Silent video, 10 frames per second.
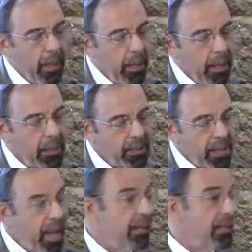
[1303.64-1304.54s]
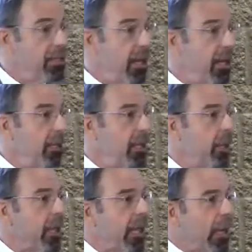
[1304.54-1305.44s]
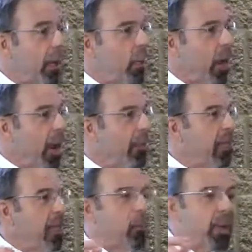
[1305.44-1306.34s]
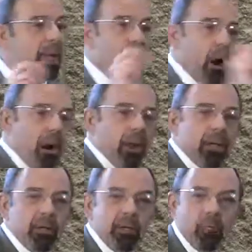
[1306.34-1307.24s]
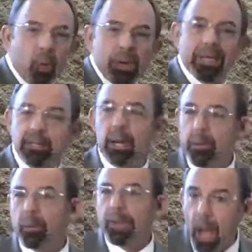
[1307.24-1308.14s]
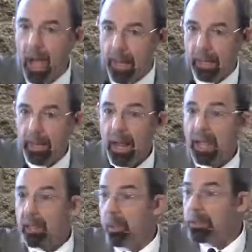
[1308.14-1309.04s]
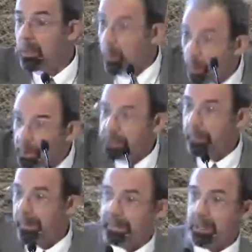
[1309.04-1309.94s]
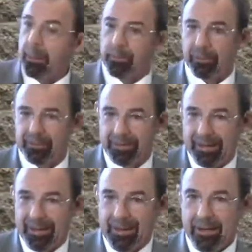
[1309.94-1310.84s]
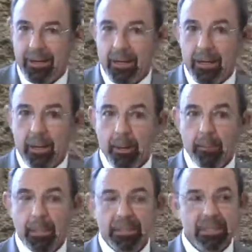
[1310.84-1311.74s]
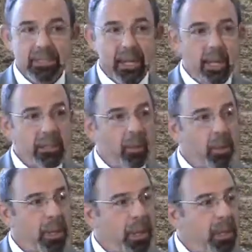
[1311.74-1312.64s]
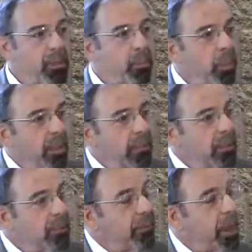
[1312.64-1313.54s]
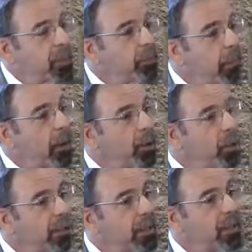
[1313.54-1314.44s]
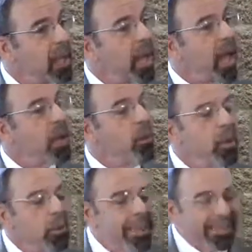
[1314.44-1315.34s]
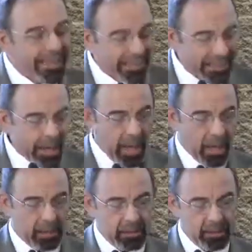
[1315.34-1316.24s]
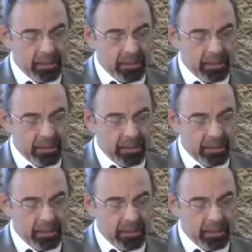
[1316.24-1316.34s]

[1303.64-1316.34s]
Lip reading: It is not to say that we are for each other God and that we should worship each other, but to say that we each bring the divine spark with us, and when we connect